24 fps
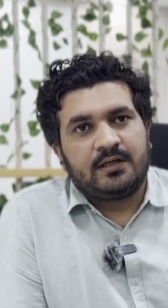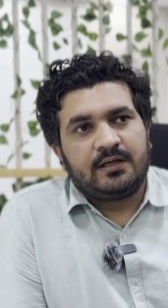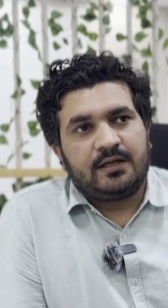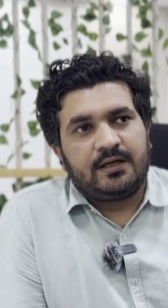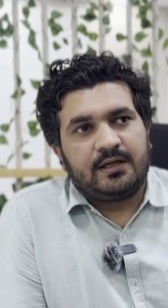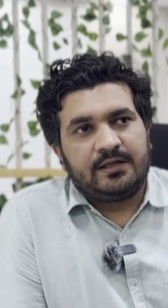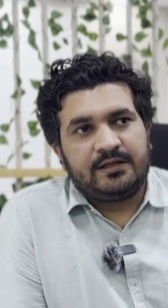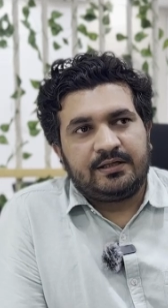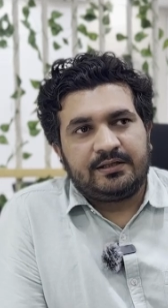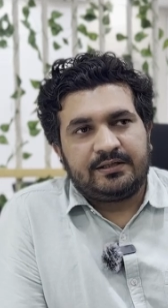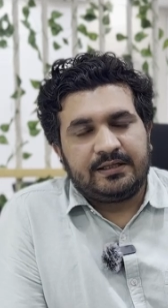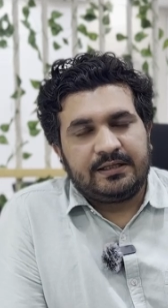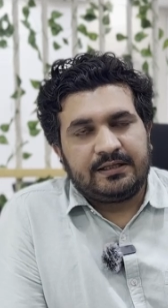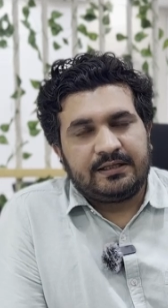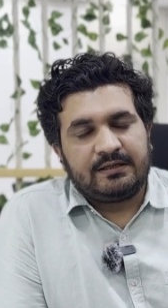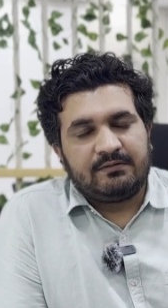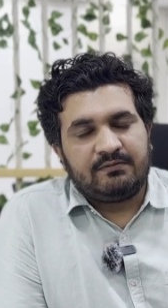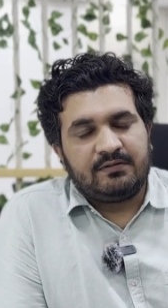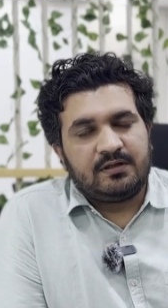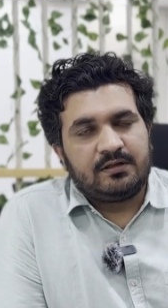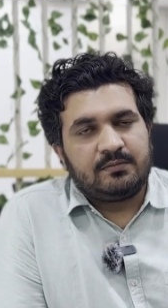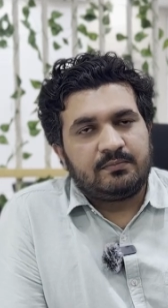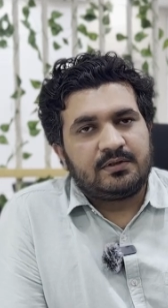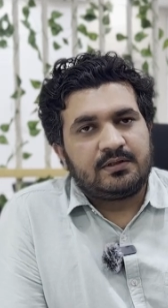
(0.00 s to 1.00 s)
anything
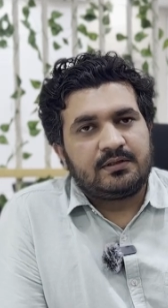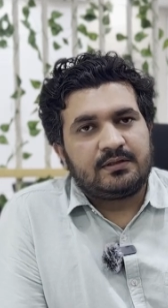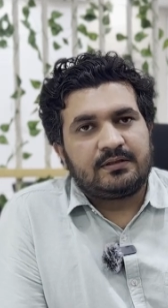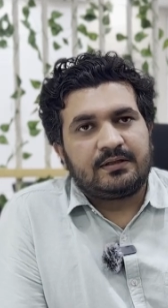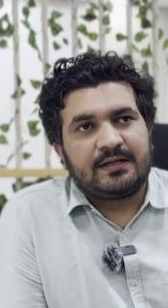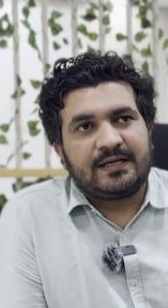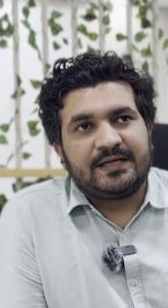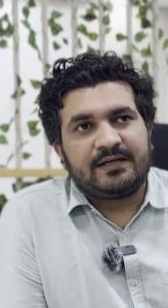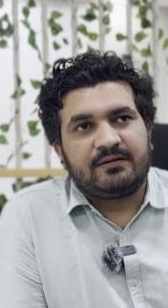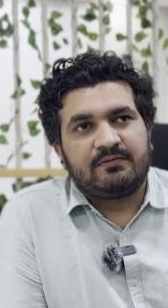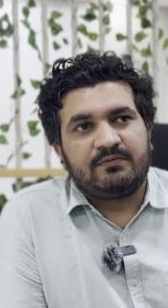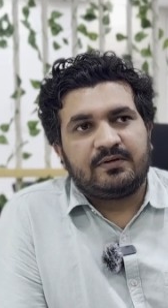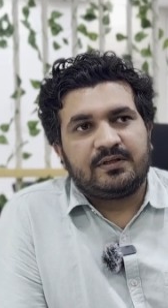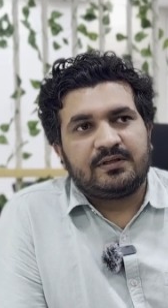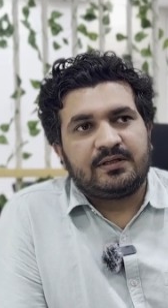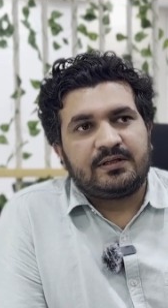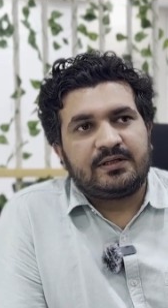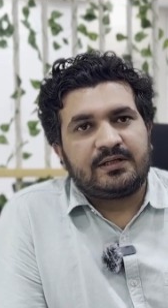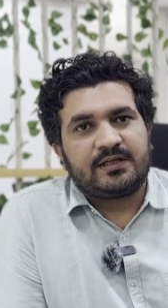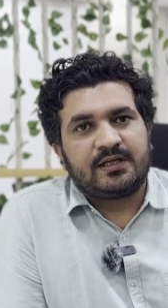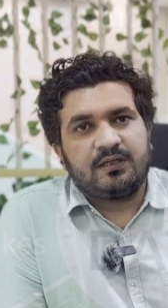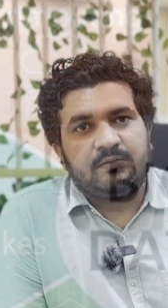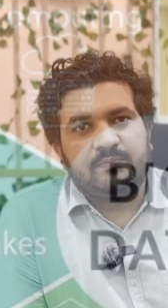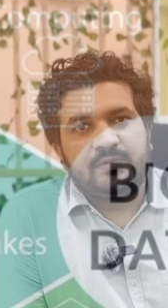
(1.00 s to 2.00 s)
available, like whether
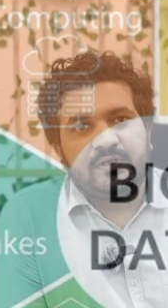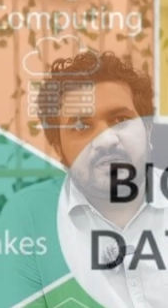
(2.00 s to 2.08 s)
it can be